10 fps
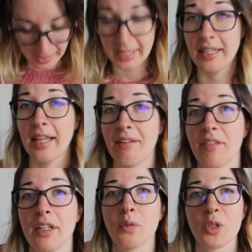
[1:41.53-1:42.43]

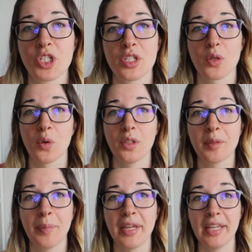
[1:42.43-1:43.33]
11, which is
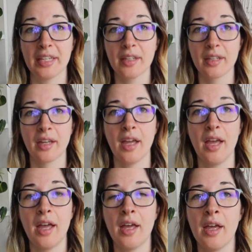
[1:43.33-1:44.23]
old pink.
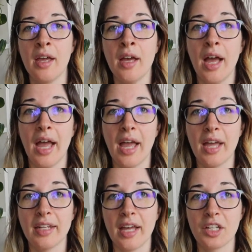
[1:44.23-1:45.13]

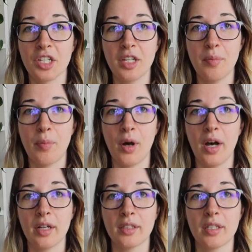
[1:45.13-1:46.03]
And I actually
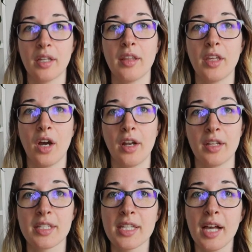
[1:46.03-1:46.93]
bought the yarn
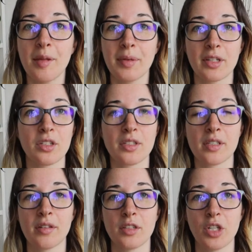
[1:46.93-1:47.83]
on sale
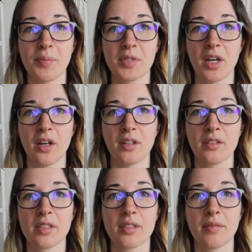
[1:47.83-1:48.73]
because the Drops
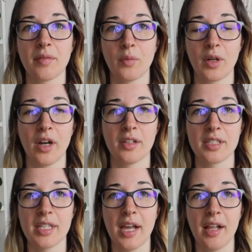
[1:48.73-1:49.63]
yarns were on
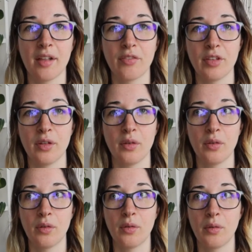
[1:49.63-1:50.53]
sale a
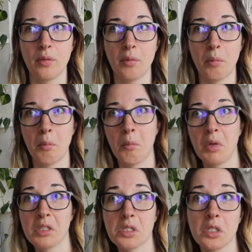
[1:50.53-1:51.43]
few
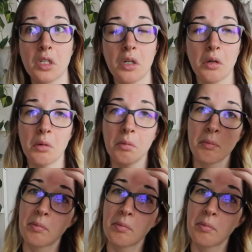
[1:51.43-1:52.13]
months ago.